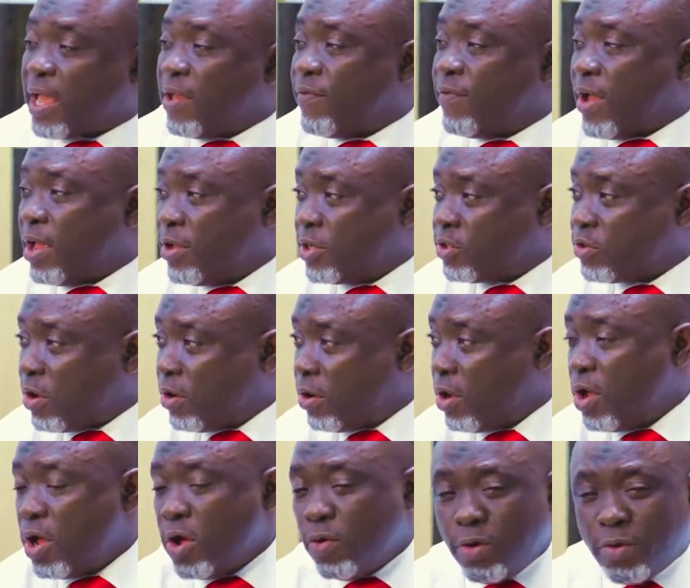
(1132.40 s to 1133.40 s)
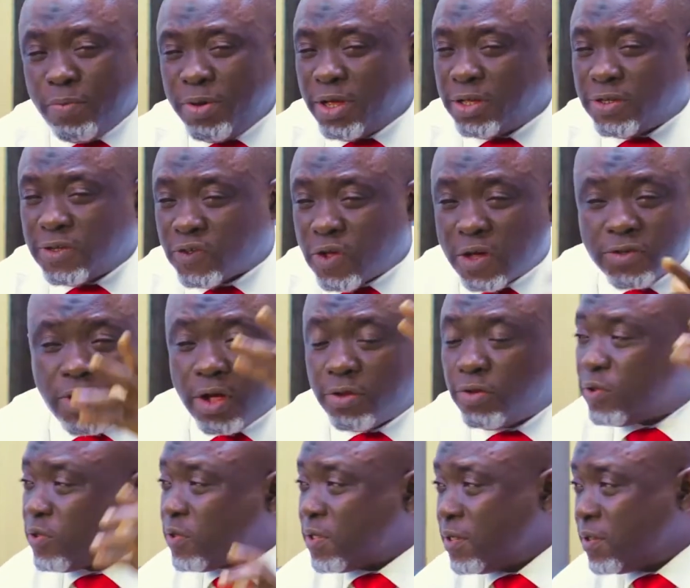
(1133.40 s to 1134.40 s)
when it's market valuation. We'll be
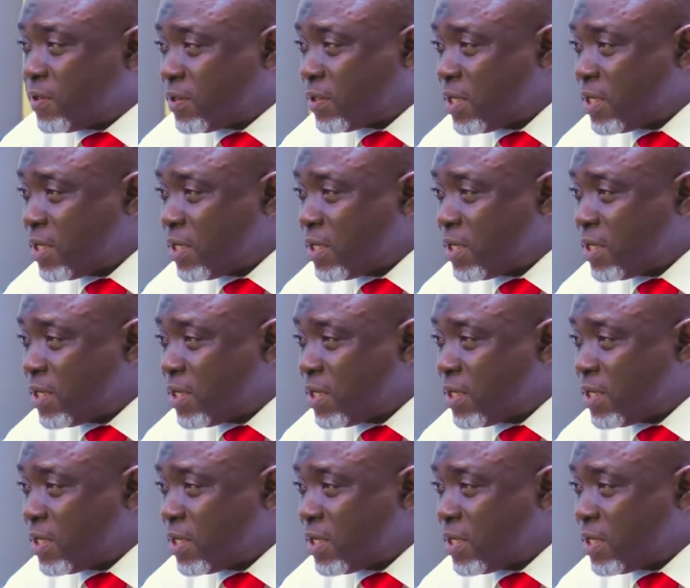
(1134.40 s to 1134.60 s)
discussing